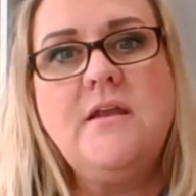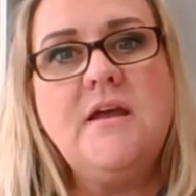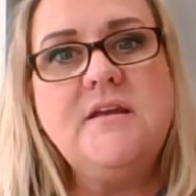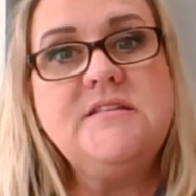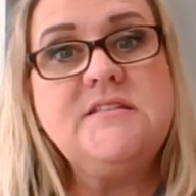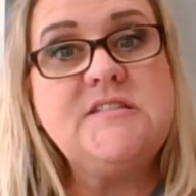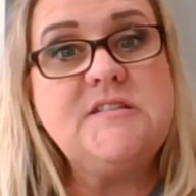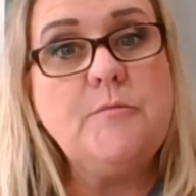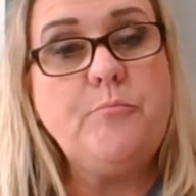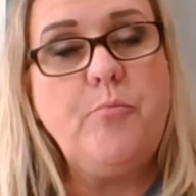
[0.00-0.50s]

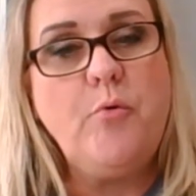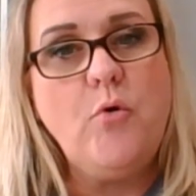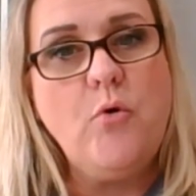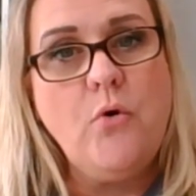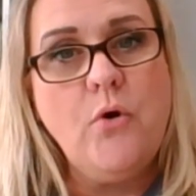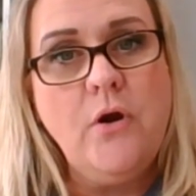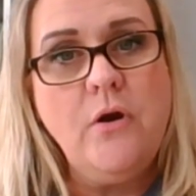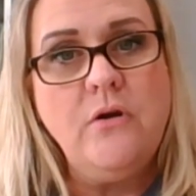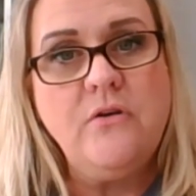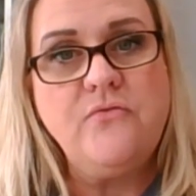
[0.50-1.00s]

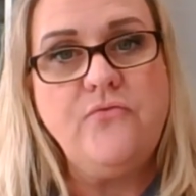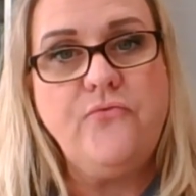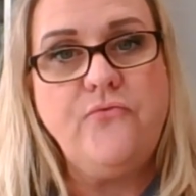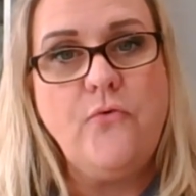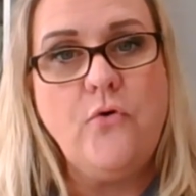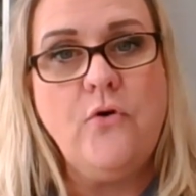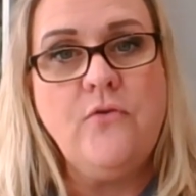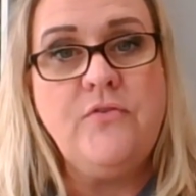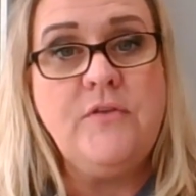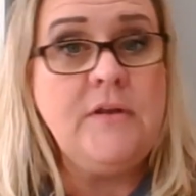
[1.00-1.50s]
support
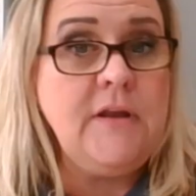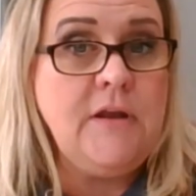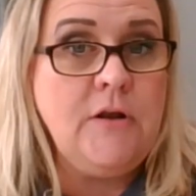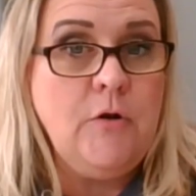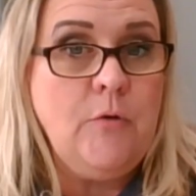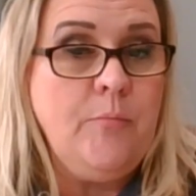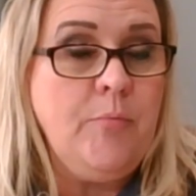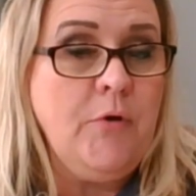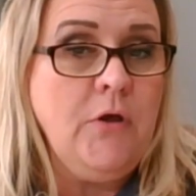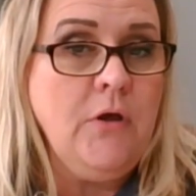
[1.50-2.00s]
for the
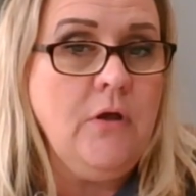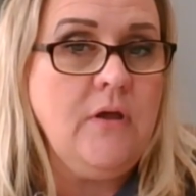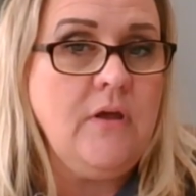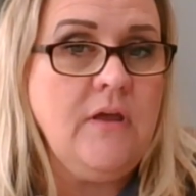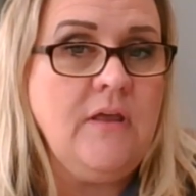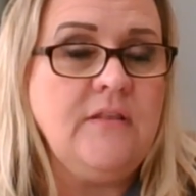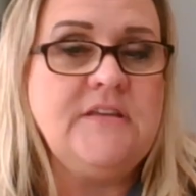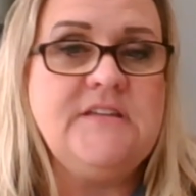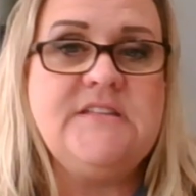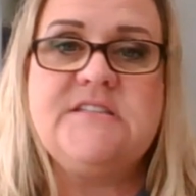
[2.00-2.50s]
needle book,
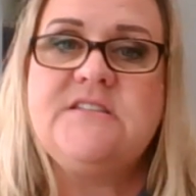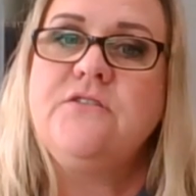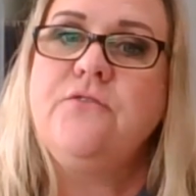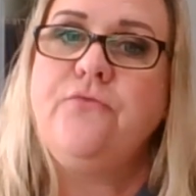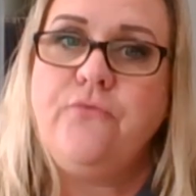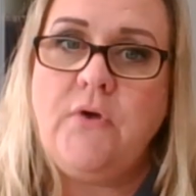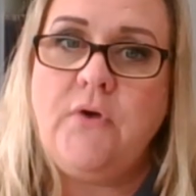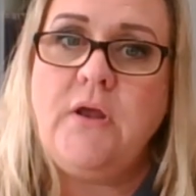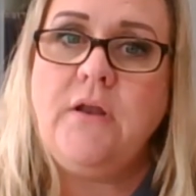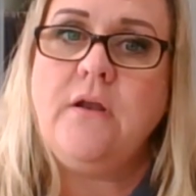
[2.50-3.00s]
at least the
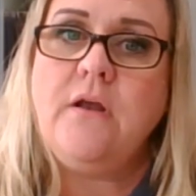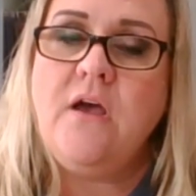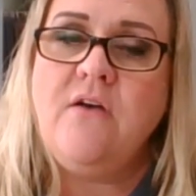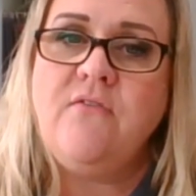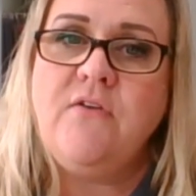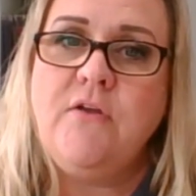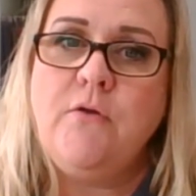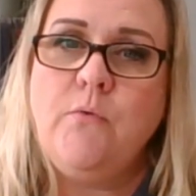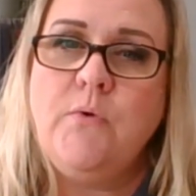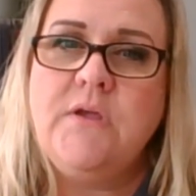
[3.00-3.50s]
front
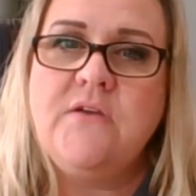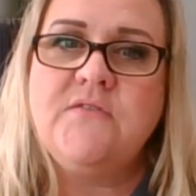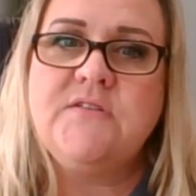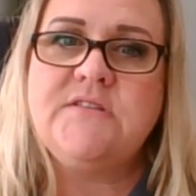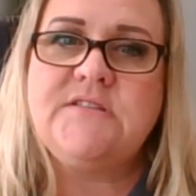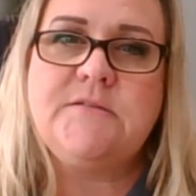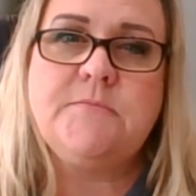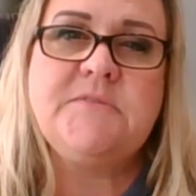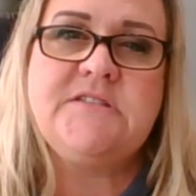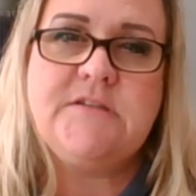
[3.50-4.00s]
of it. It would give it
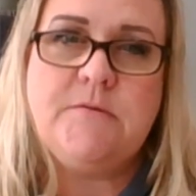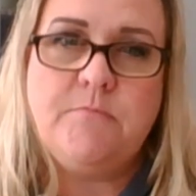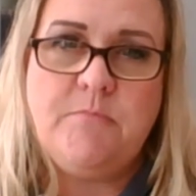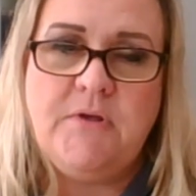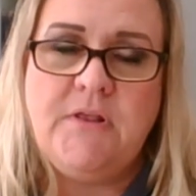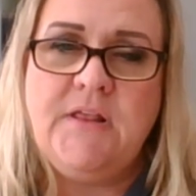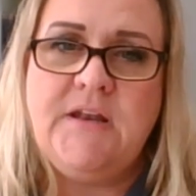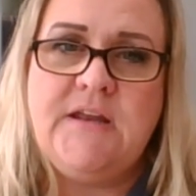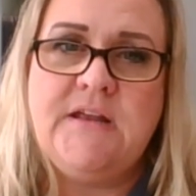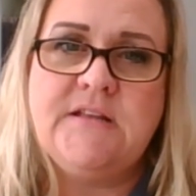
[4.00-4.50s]
some
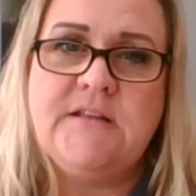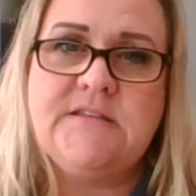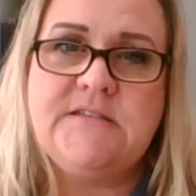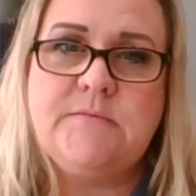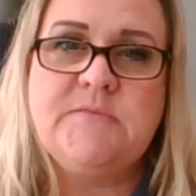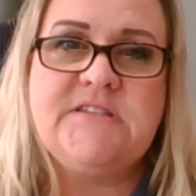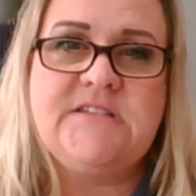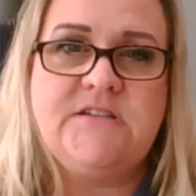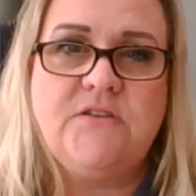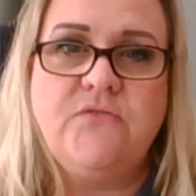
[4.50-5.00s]
stability and
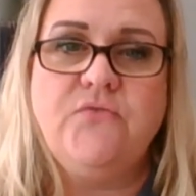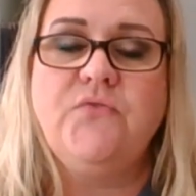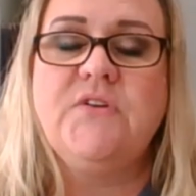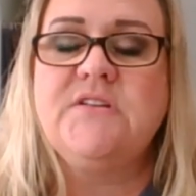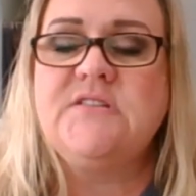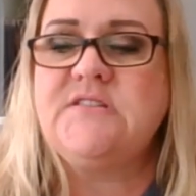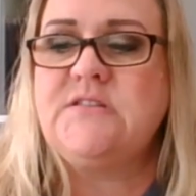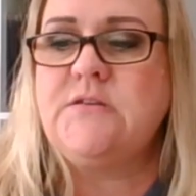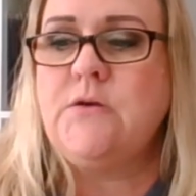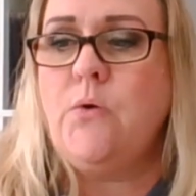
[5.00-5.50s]
some
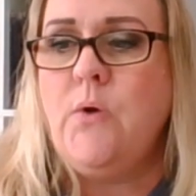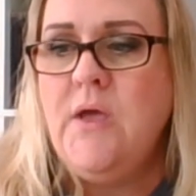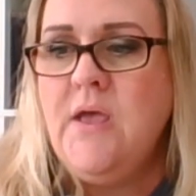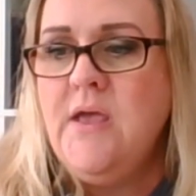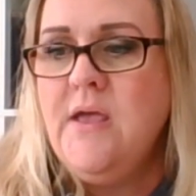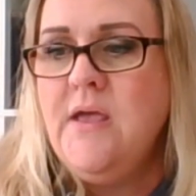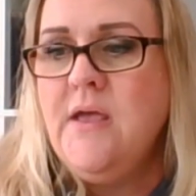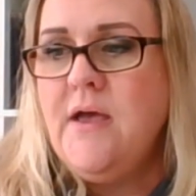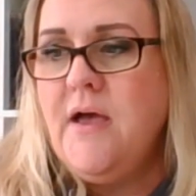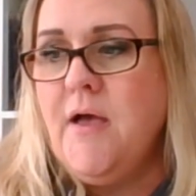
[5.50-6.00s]
stiffness. So
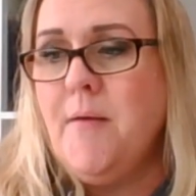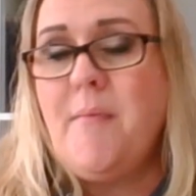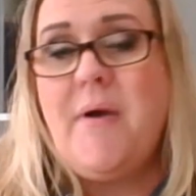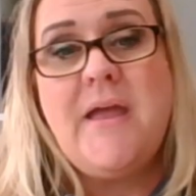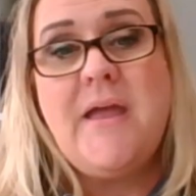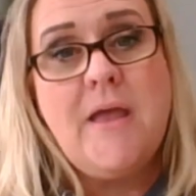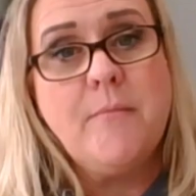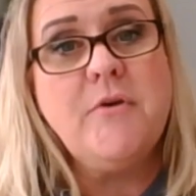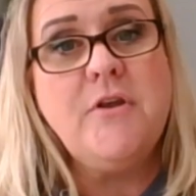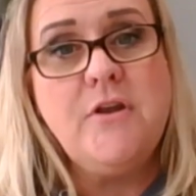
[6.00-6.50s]
I
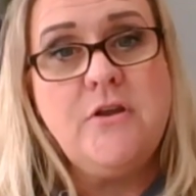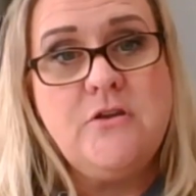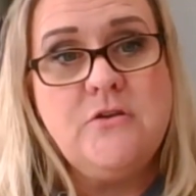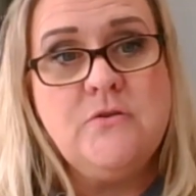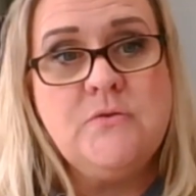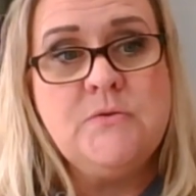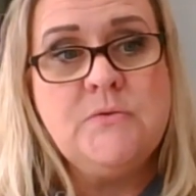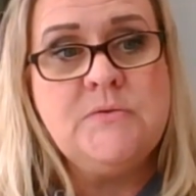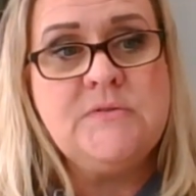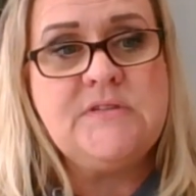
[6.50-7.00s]
am going to
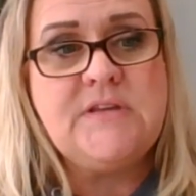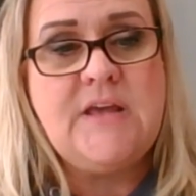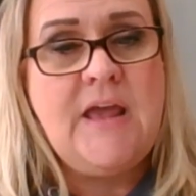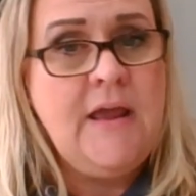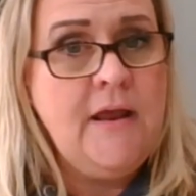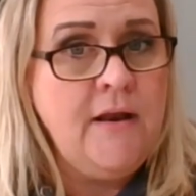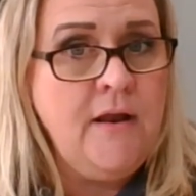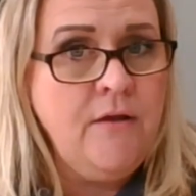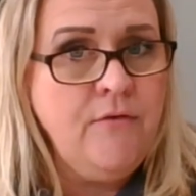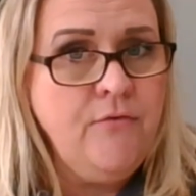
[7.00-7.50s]
use
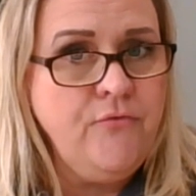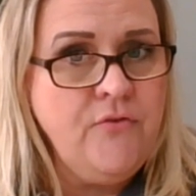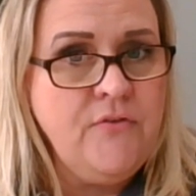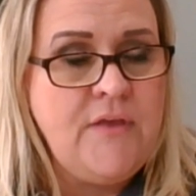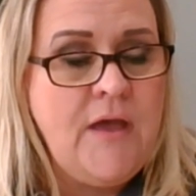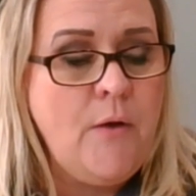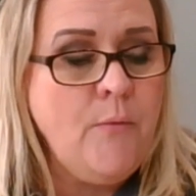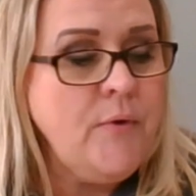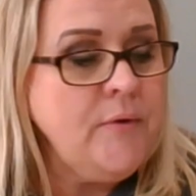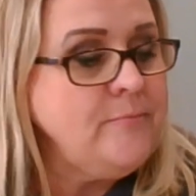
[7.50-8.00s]
Aida for
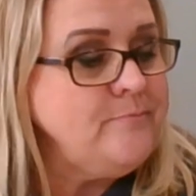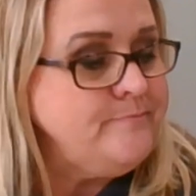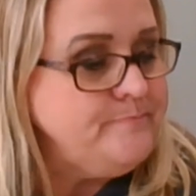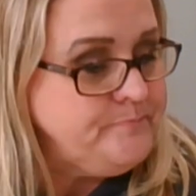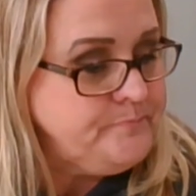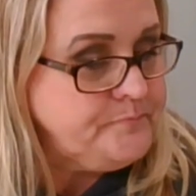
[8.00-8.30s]
that one.